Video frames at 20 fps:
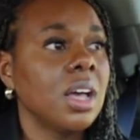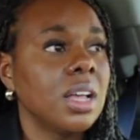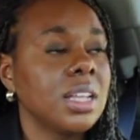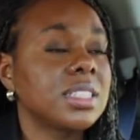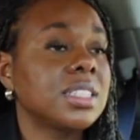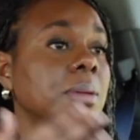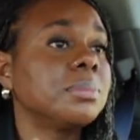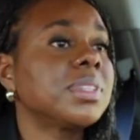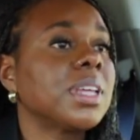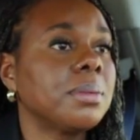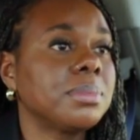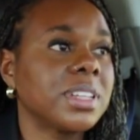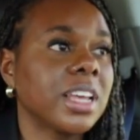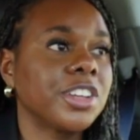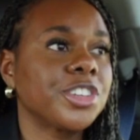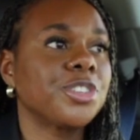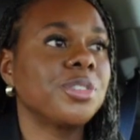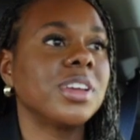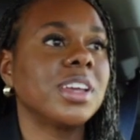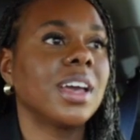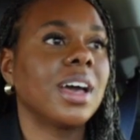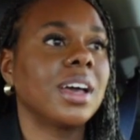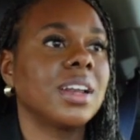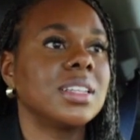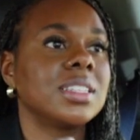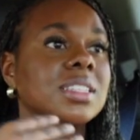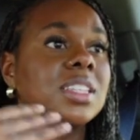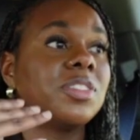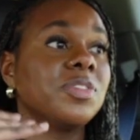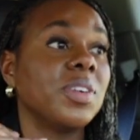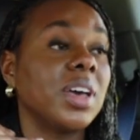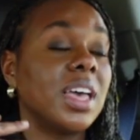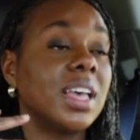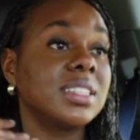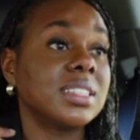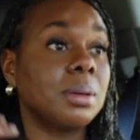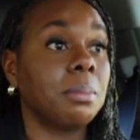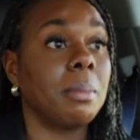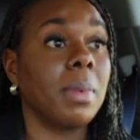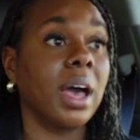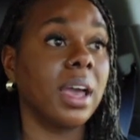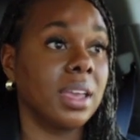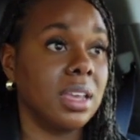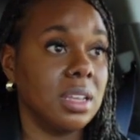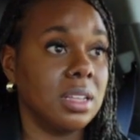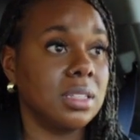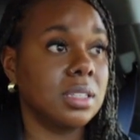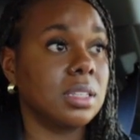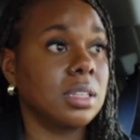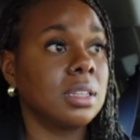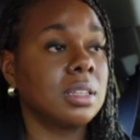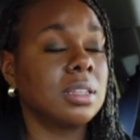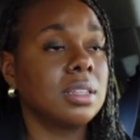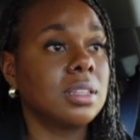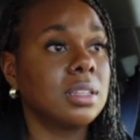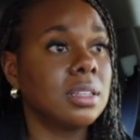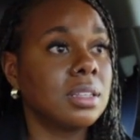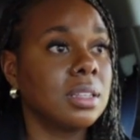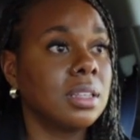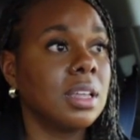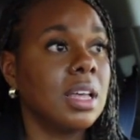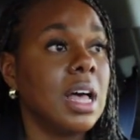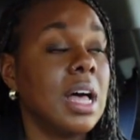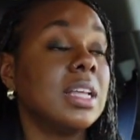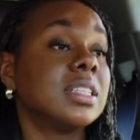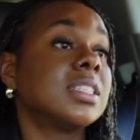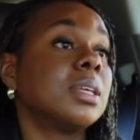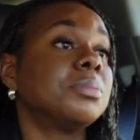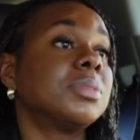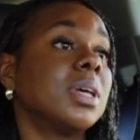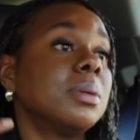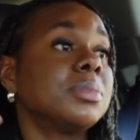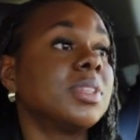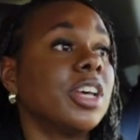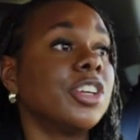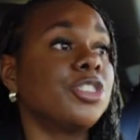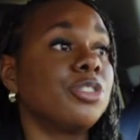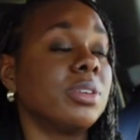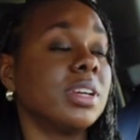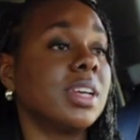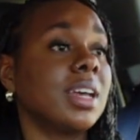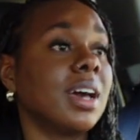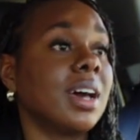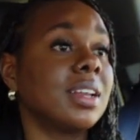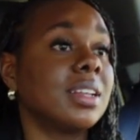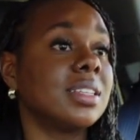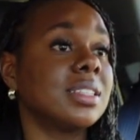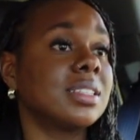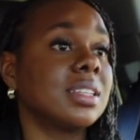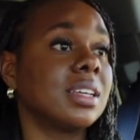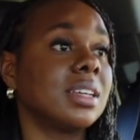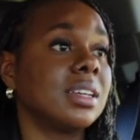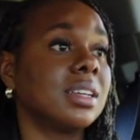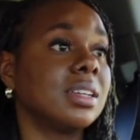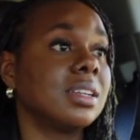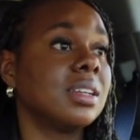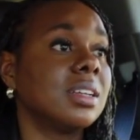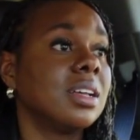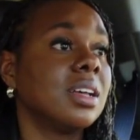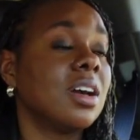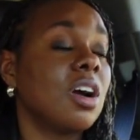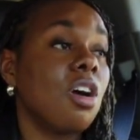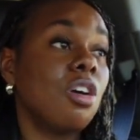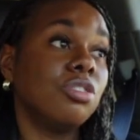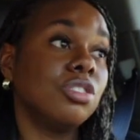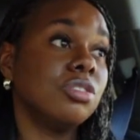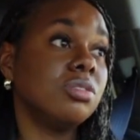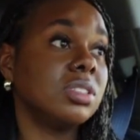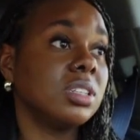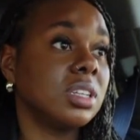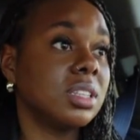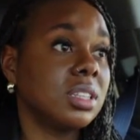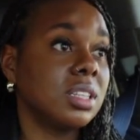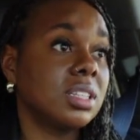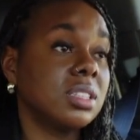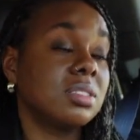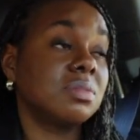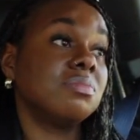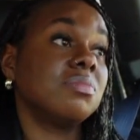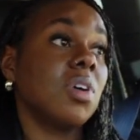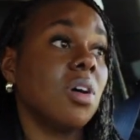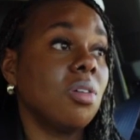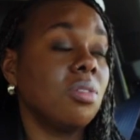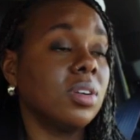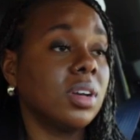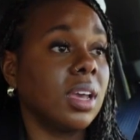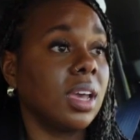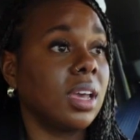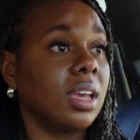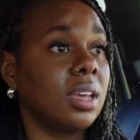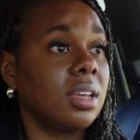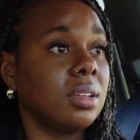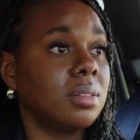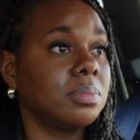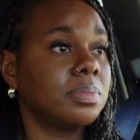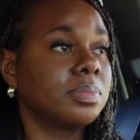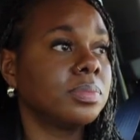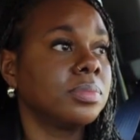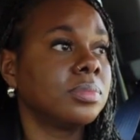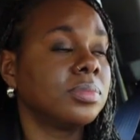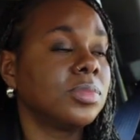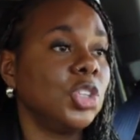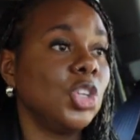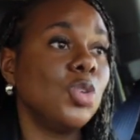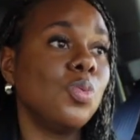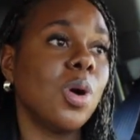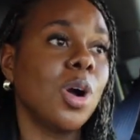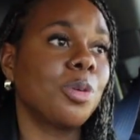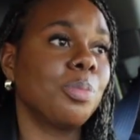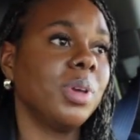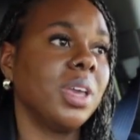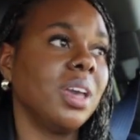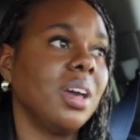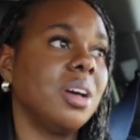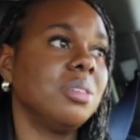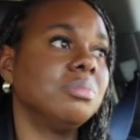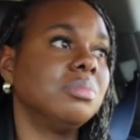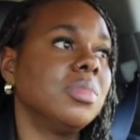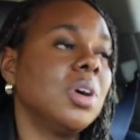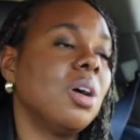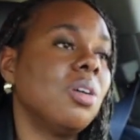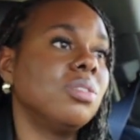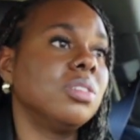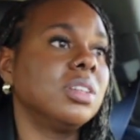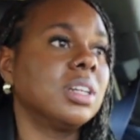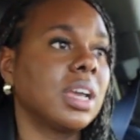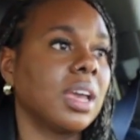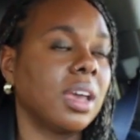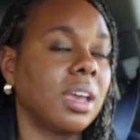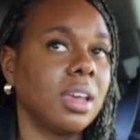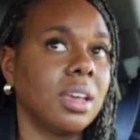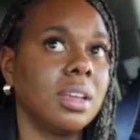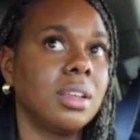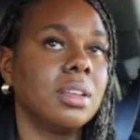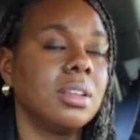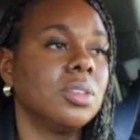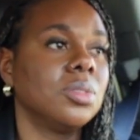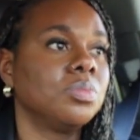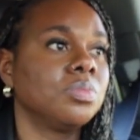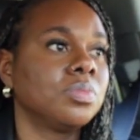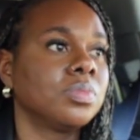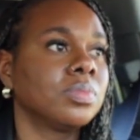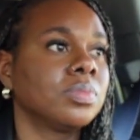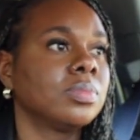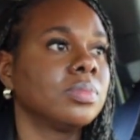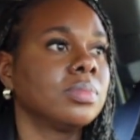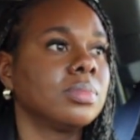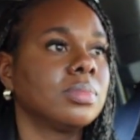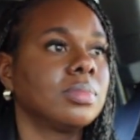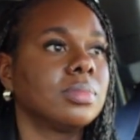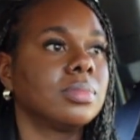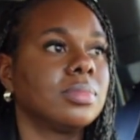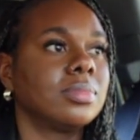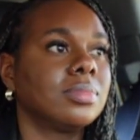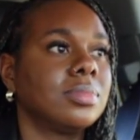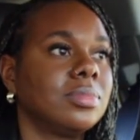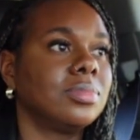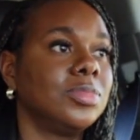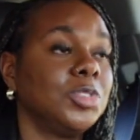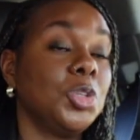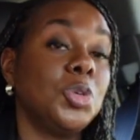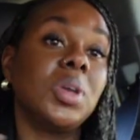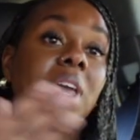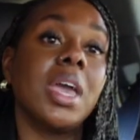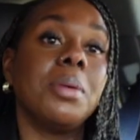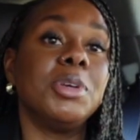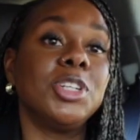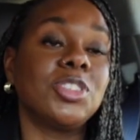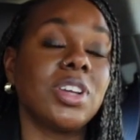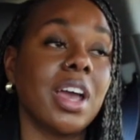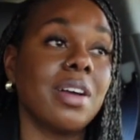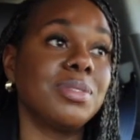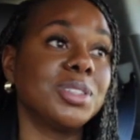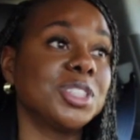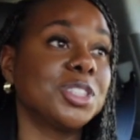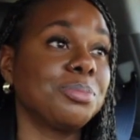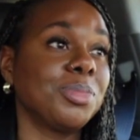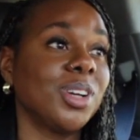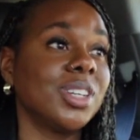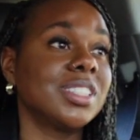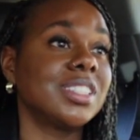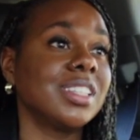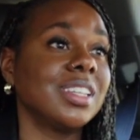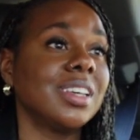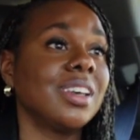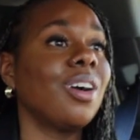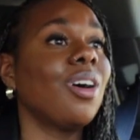sometimes I treat God as a might. Sometimes I treat God as oh, you did this, oh, okay. You woke me up, oh, okay. You gave me traveler's mercy,